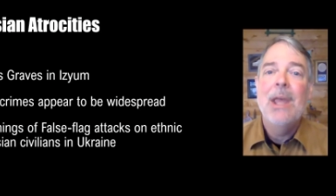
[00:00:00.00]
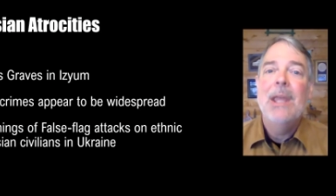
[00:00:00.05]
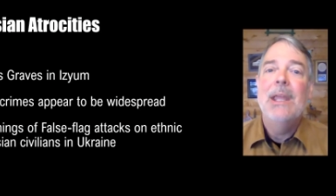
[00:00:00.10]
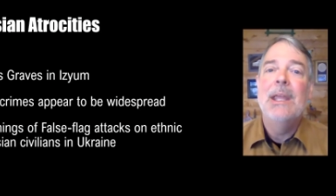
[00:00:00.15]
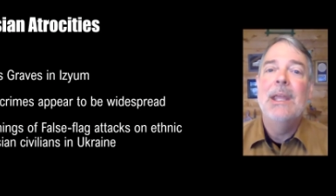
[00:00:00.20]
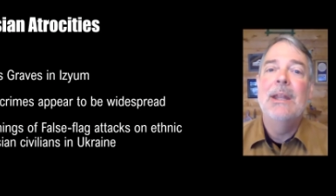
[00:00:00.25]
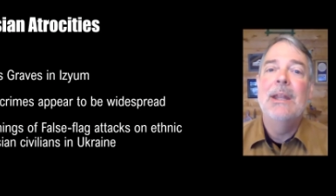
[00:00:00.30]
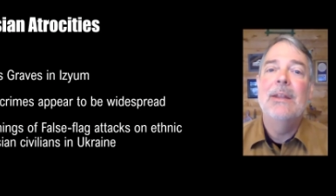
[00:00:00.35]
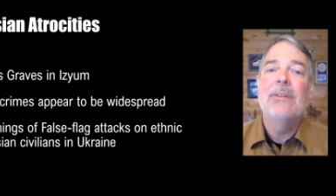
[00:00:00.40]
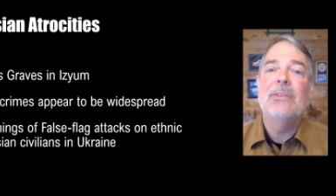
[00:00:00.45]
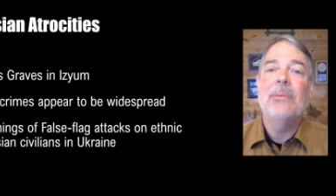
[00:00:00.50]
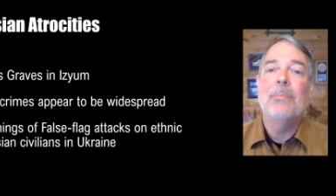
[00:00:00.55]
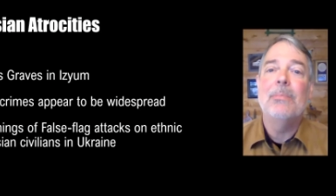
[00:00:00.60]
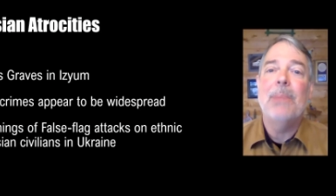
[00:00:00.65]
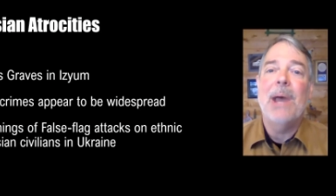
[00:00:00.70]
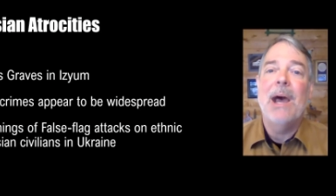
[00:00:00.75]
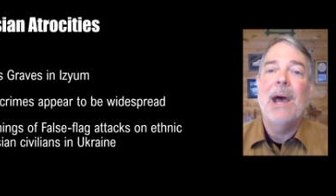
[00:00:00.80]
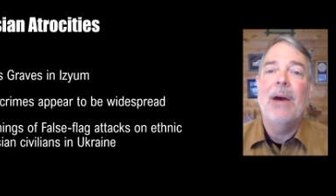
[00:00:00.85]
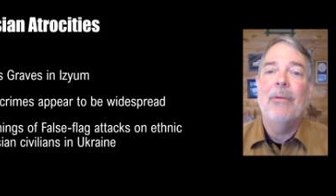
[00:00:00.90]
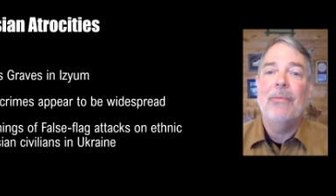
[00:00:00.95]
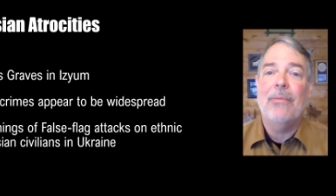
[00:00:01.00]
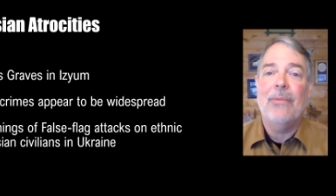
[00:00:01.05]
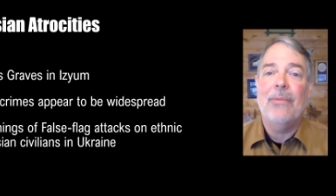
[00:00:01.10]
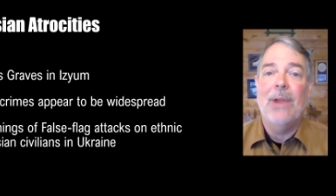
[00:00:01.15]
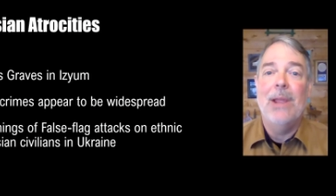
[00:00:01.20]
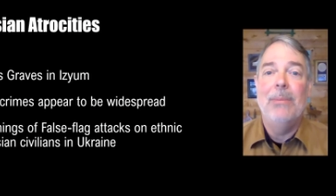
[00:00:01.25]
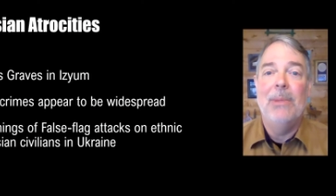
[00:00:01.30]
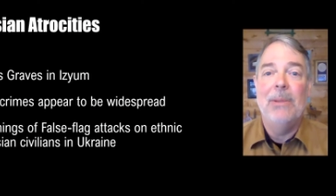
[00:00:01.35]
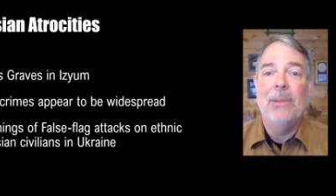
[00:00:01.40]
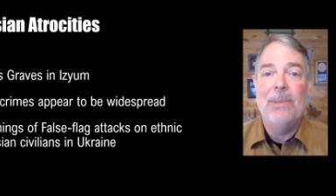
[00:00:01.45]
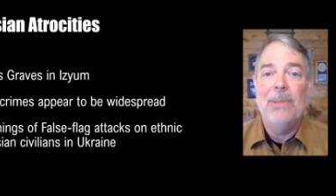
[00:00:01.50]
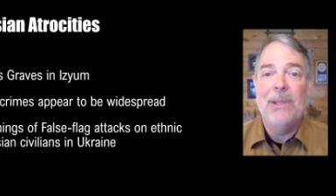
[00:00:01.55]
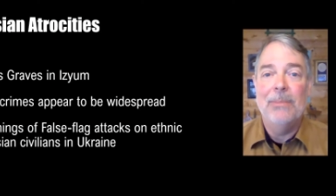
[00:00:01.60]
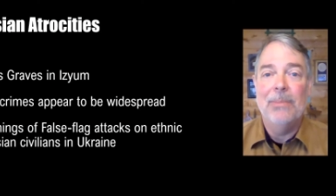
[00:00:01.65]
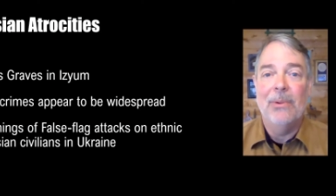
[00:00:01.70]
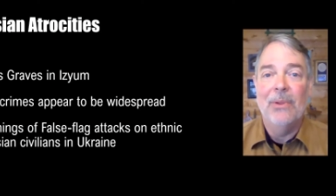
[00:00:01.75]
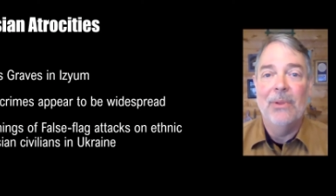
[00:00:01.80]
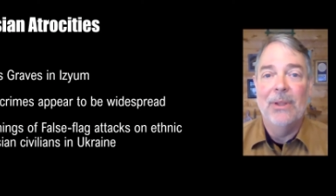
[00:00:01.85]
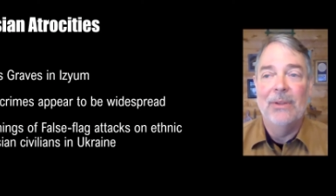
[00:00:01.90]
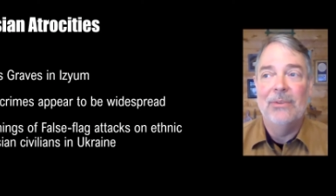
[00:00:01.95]
It is about framing
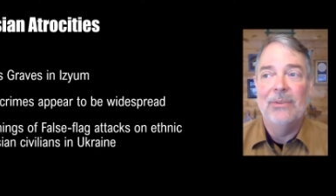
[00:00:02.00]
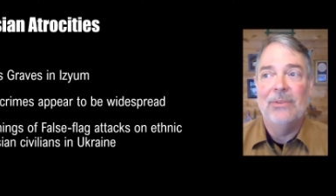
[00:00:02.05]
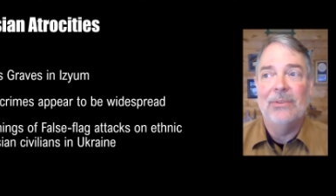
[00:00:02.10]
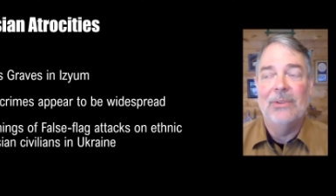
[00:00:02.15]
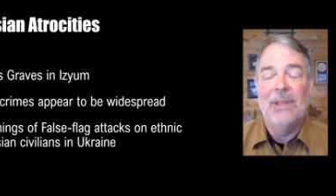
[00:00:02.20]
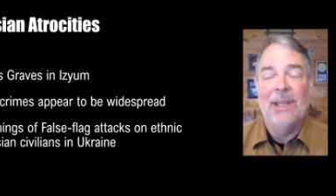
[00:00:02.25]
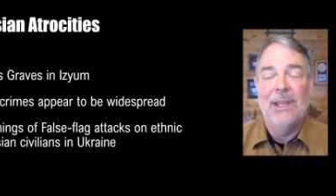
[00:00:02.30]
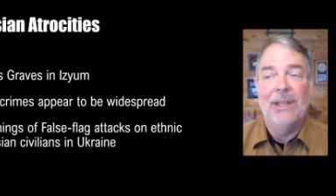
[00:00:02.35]
people as